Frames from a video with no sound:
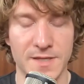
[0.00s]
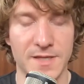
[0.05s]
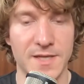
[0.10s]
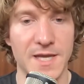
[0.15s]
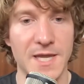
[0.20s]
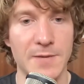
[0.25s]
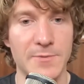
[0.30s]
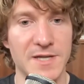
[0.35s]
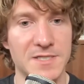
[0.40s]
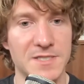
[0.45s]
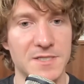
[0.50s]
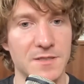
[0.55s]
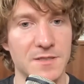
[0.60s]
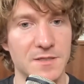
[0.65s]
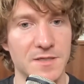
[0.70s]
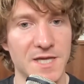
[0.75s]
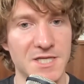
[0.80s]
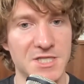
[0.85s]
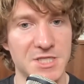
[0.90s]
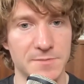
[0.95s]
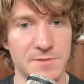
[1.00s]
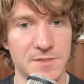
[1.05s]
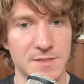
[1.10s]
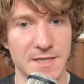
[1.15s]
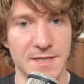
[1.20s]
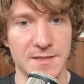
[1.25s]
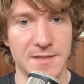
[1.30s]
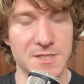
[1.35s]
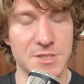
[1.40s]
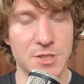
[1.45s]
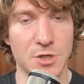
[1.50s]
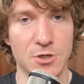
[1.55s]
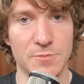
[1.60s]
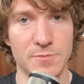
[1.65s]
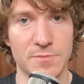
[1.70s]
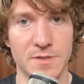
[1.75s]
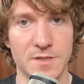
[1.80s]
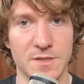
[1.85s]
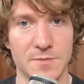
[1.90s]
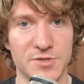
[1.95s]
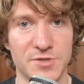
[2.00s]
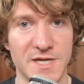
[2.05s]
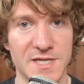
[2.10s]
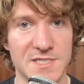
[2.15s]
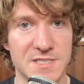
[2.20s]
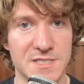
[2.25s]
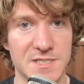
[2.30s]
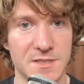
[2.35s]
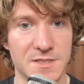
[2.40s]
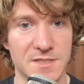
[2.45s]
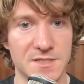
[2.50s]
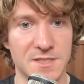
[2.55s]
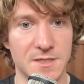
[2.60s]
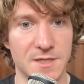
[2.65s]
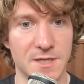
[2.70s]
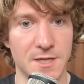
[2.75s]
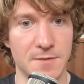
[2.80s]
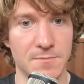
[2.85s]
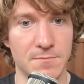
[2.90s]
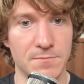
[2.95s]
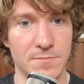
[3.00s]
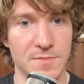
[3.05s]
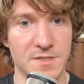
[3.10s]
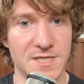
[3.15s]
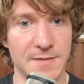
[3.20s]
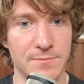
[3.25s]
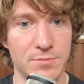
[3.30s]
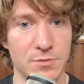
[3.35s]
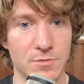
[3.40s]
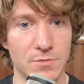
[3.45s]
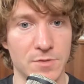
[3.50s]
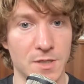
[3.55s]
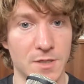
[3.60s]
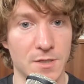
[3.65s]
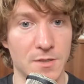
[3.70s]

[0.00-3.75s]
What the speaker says: He went to Egypt, and they told him, the priests in the temple,